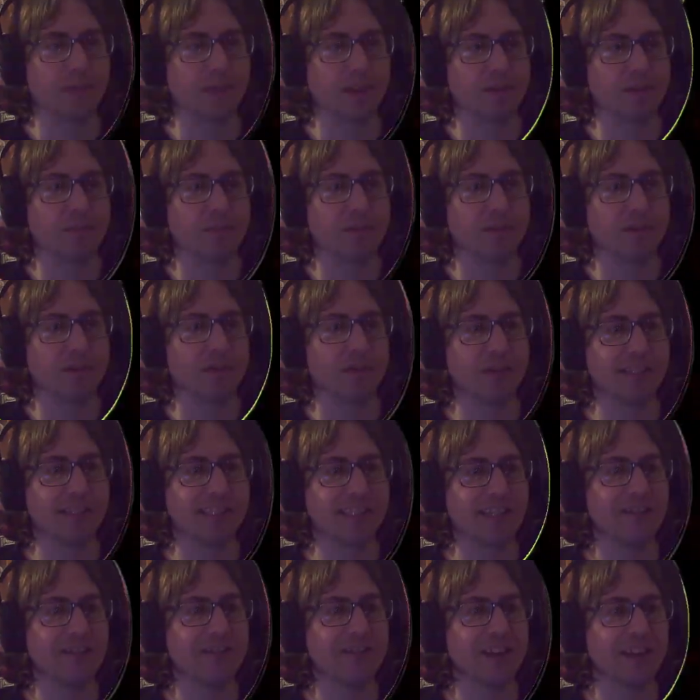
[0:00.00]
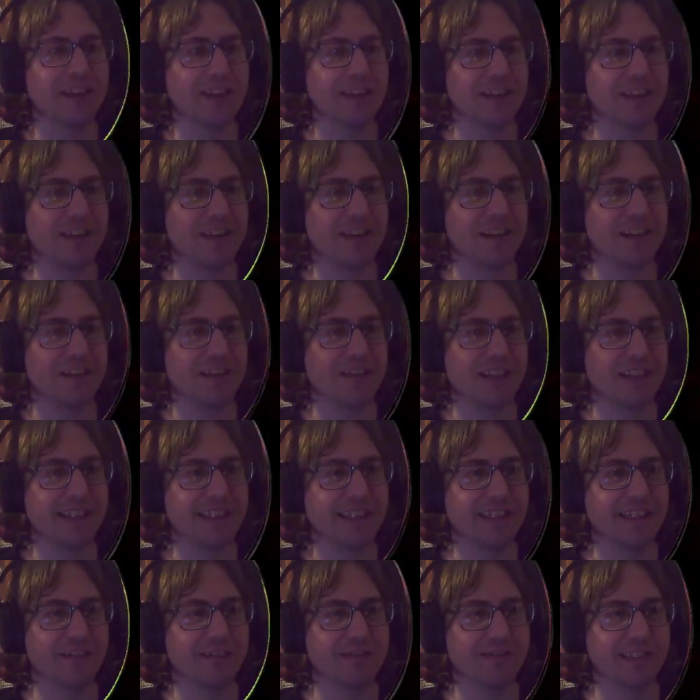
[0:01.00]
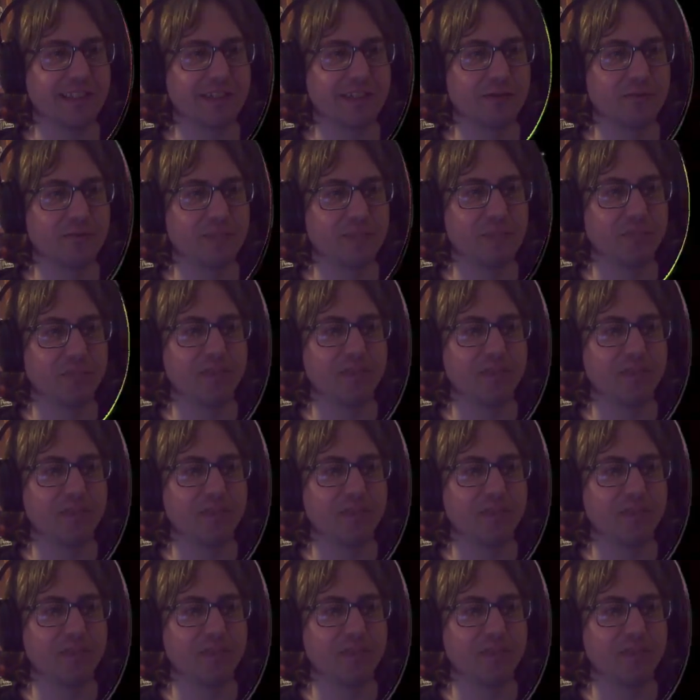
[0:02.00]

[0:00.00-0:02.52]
But also, like, you know, there's the old school pinball